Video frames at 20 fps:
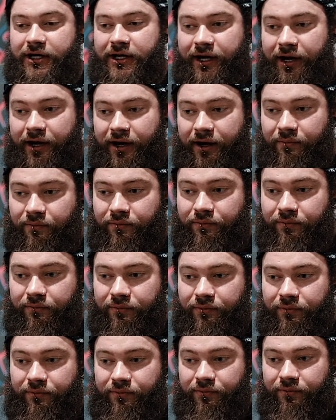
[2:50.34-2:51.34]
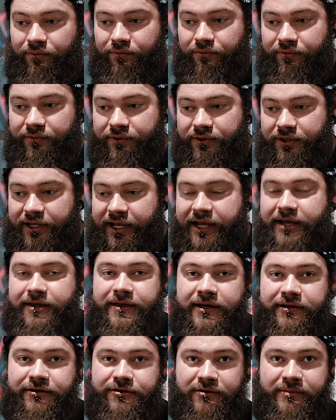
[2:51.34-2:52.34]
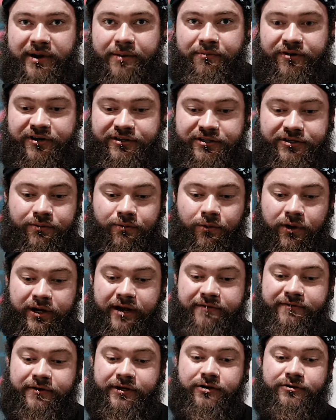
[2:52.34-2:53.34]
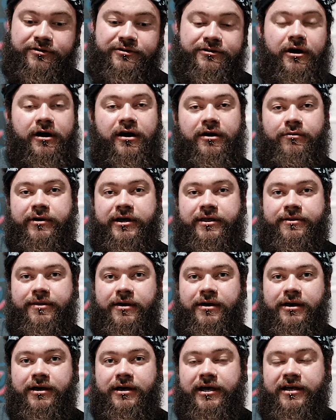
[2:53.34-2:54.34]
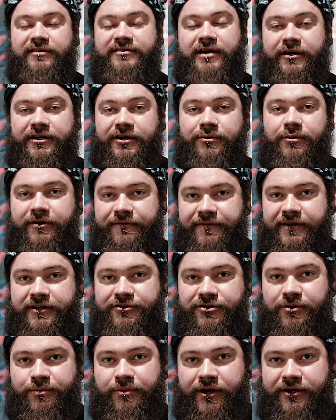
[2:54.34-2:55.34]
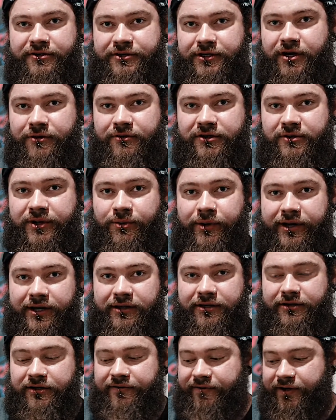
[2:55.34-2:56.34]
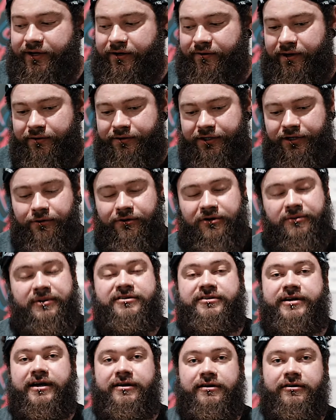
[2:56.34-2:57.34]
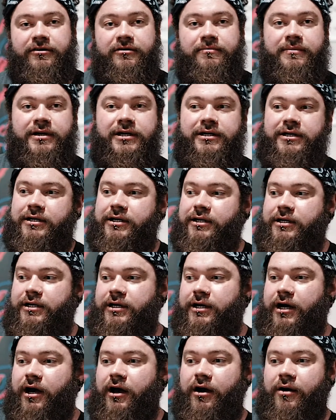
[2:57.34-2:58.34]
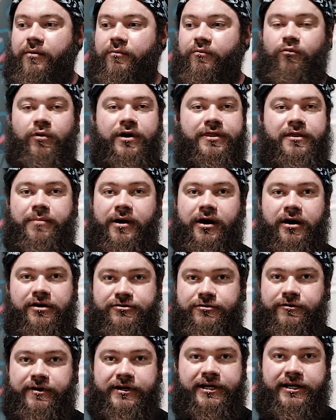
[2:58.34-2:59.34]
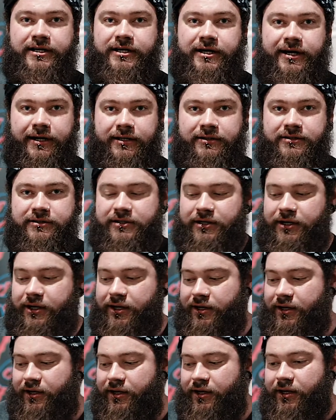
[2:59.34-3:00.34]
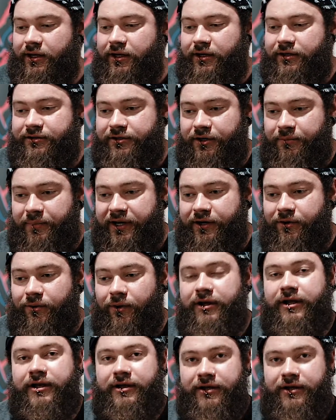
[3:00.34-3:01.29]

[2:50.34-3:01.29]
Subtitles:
The key thing to remember is whatever you start with is how you want to finish your press. You don't want to be wiggling your feet around. You don't want to be setting up when the bar's already in your hands. So pick one